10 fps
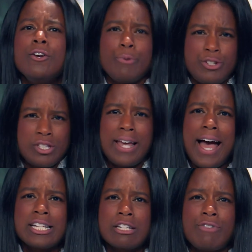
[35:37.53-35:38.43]
We just
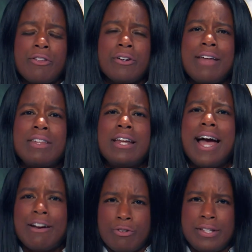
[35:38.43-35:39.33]
ask, Father God, that
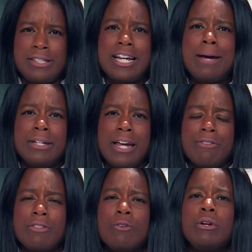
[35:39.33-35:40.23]
after this time
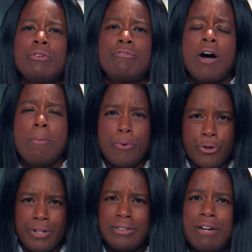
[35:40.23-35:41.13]
together that we would fall
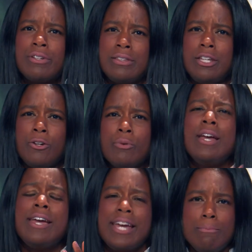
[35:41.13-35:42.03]
more in love with you
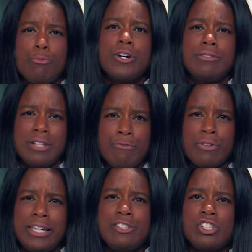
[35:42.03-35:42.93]
and more in love
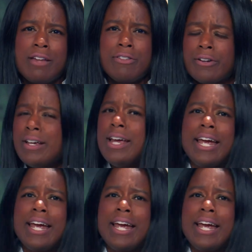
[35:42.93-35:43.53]
with each other.